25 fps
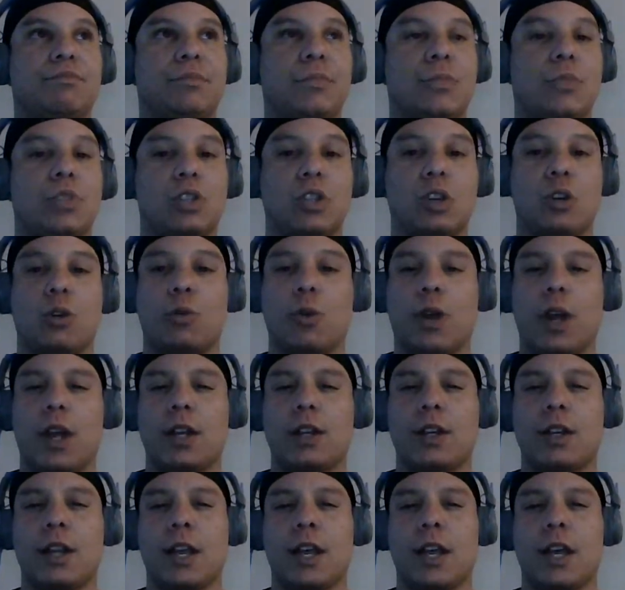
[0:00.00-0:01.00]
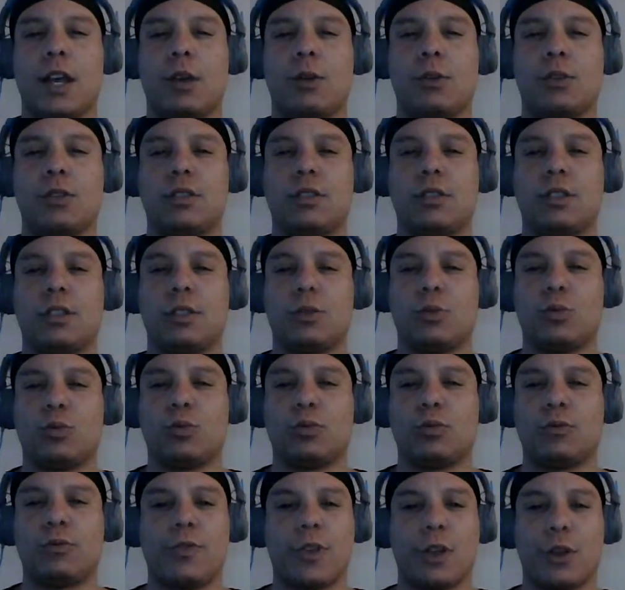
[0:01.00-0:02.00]
So right now it's
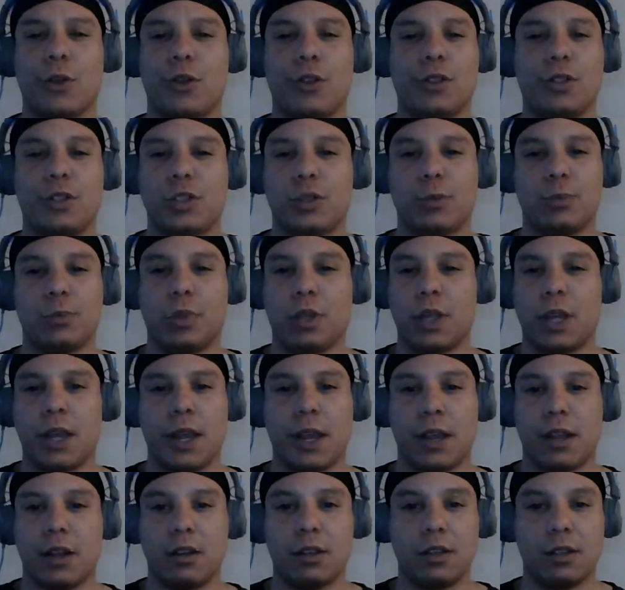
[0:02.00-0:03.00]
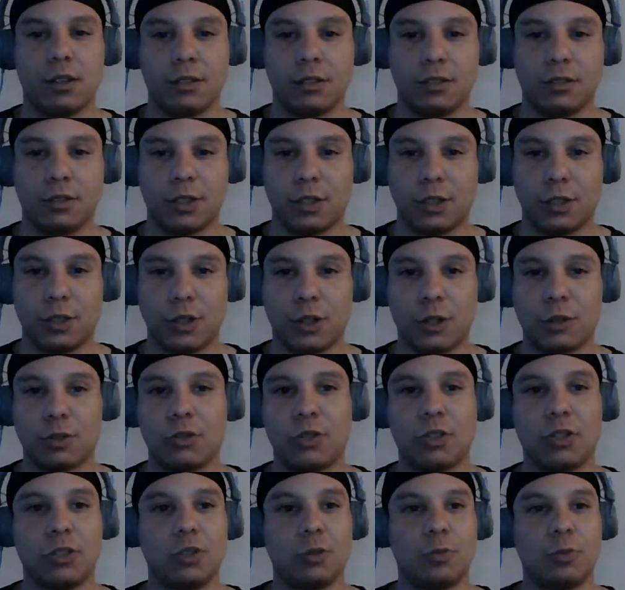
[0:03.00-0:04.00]
very just bland. You don't
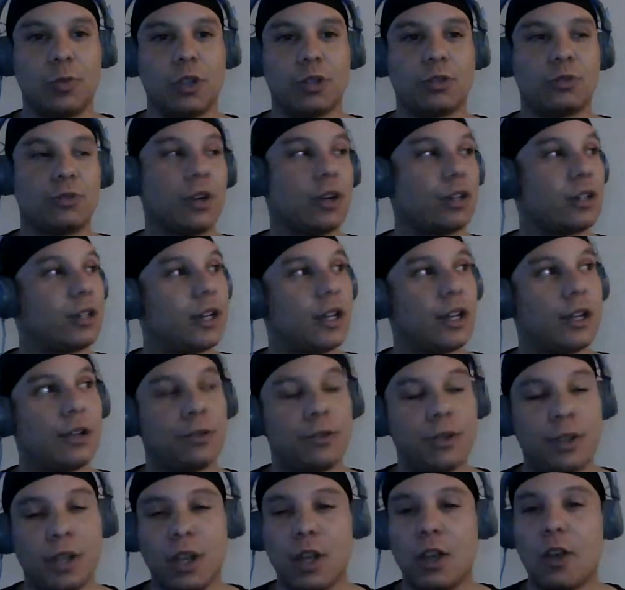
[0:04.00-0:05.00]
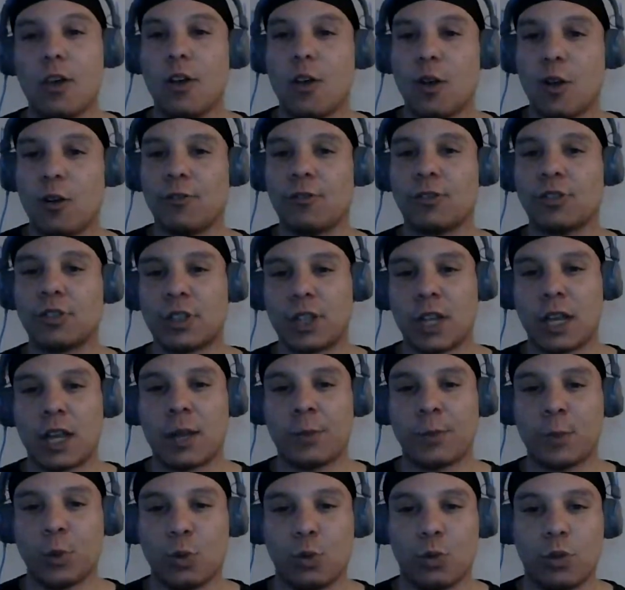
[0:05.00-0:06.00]
see too much right now. Over
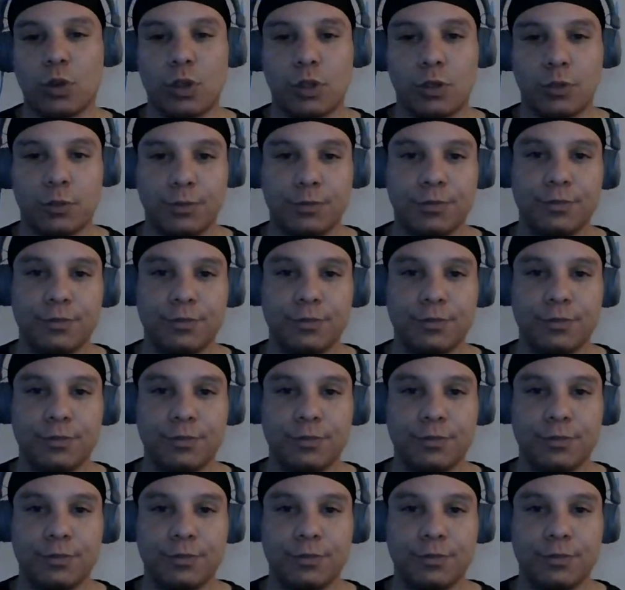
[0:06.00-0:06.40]
time you will.